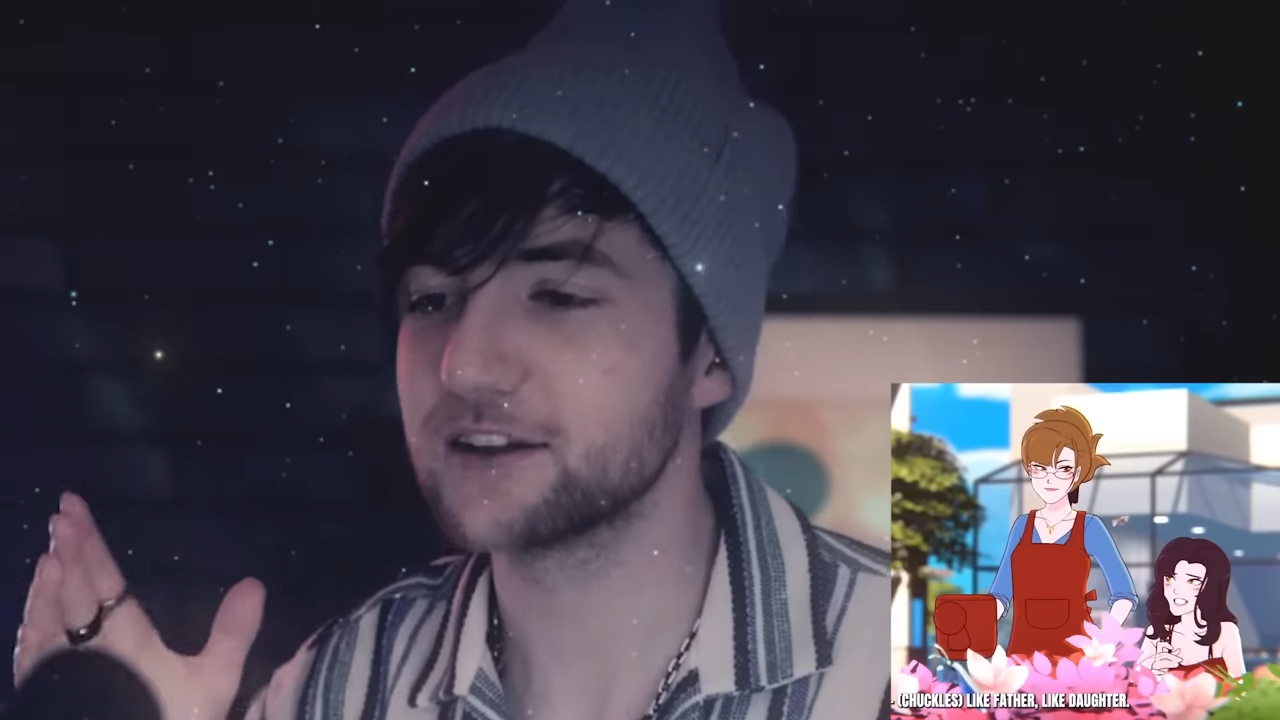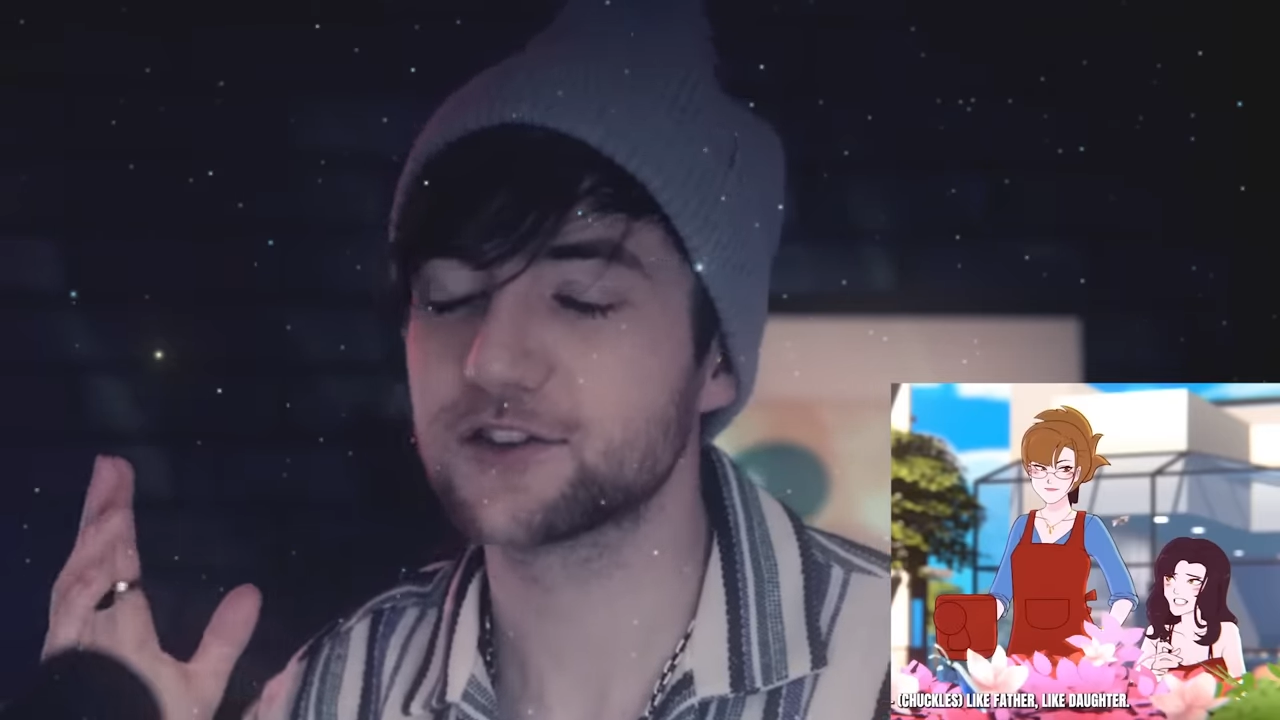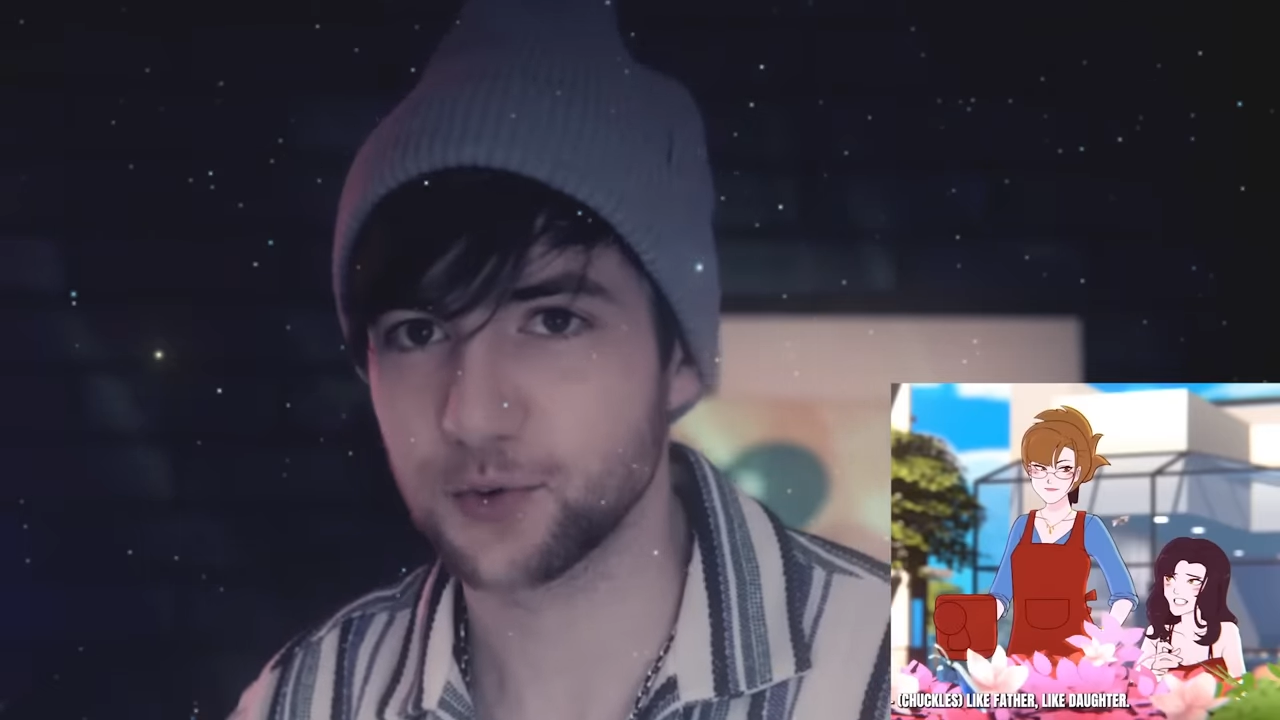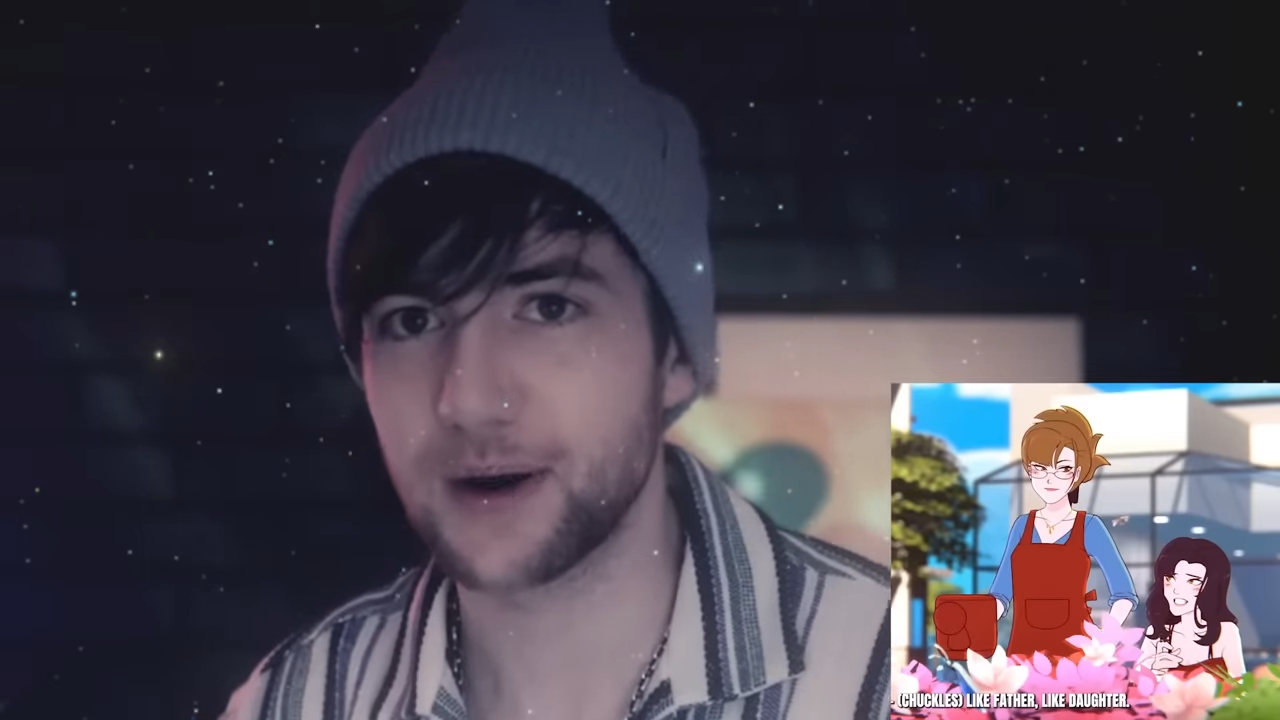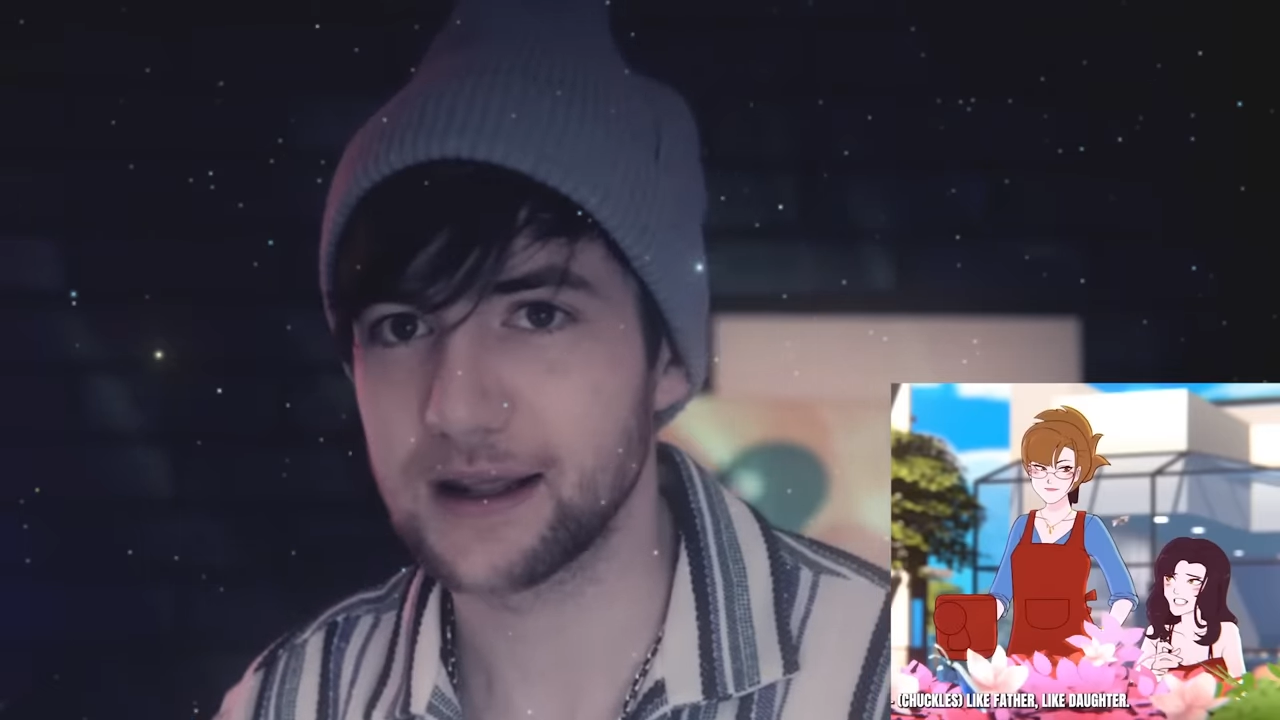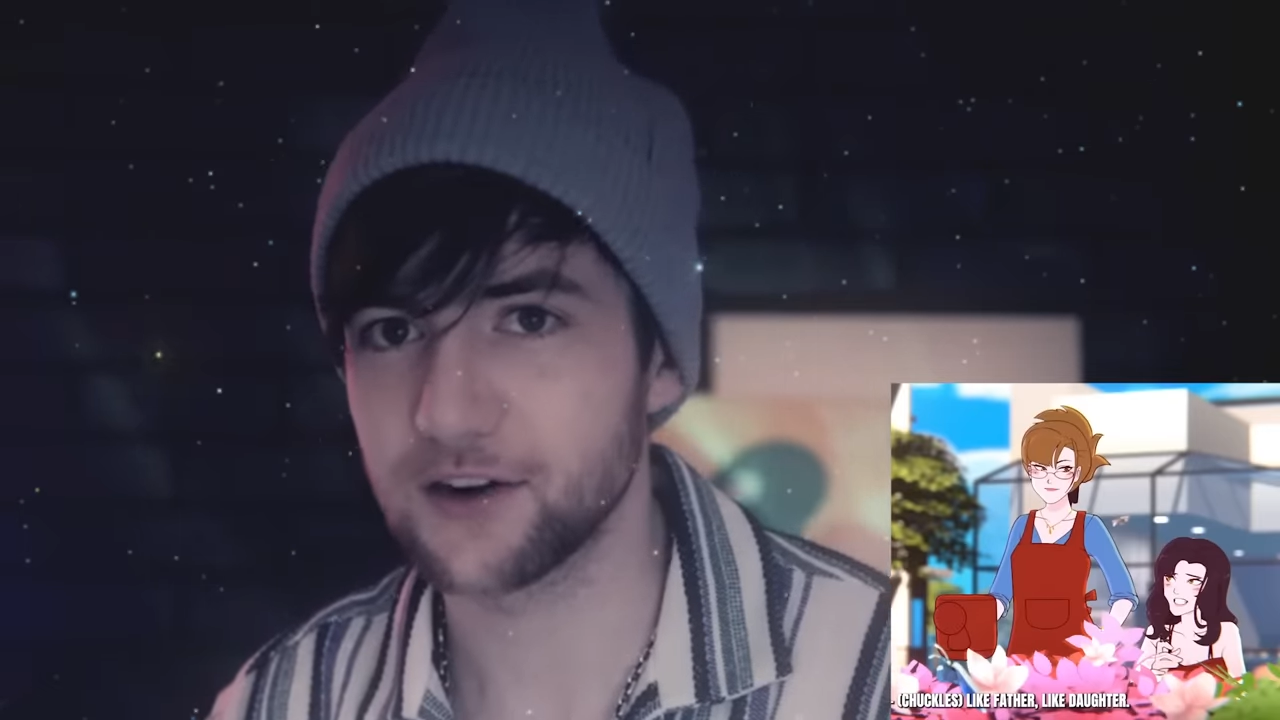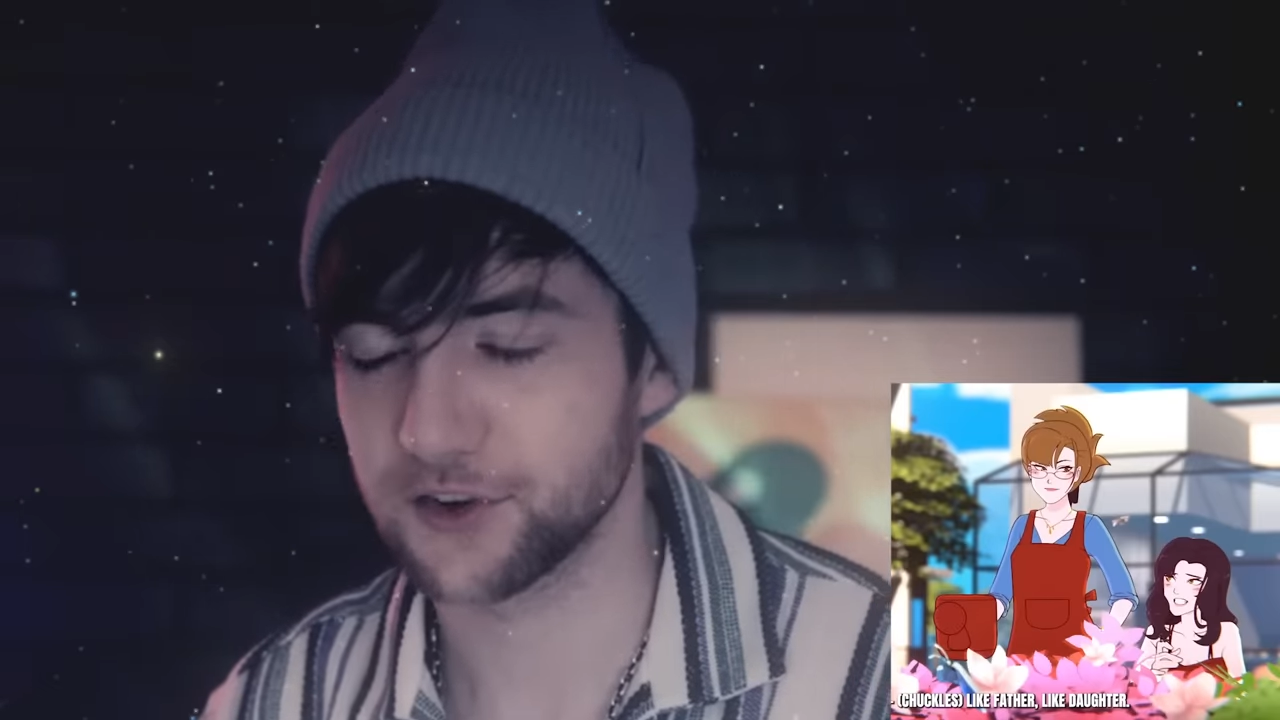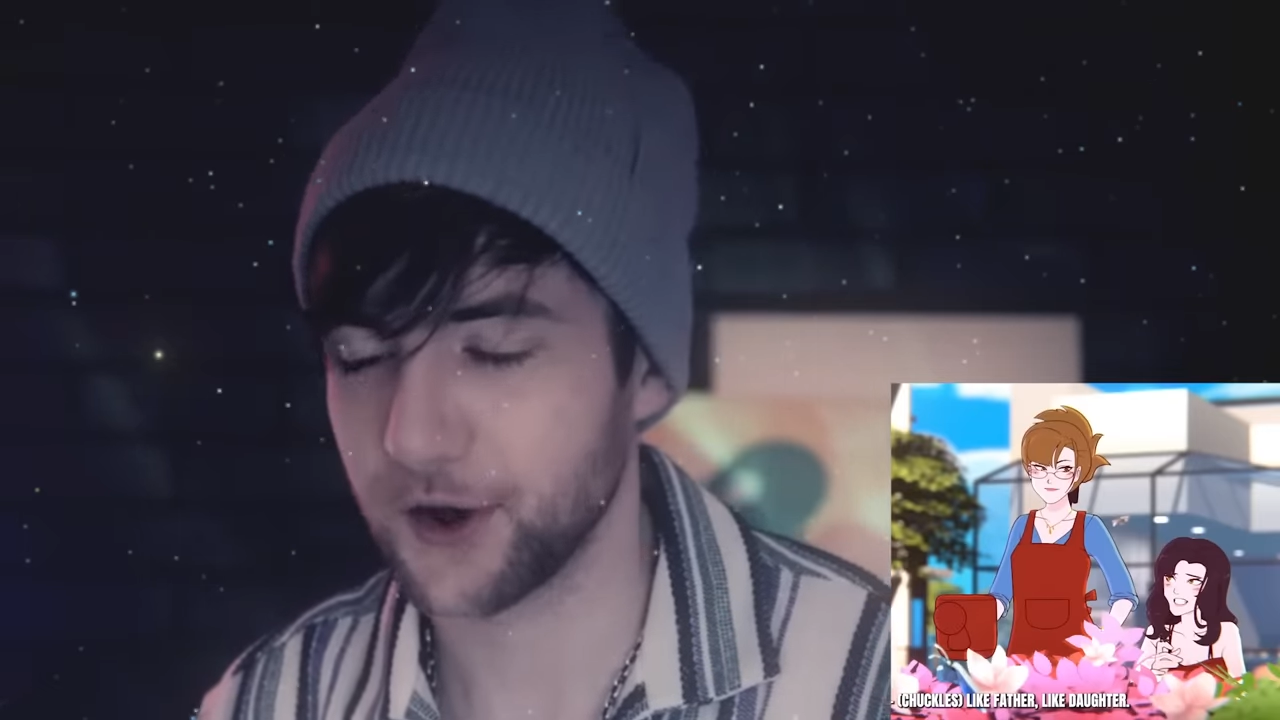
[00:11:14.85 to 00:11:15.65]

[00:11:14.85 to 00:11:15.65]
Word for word: least 20 years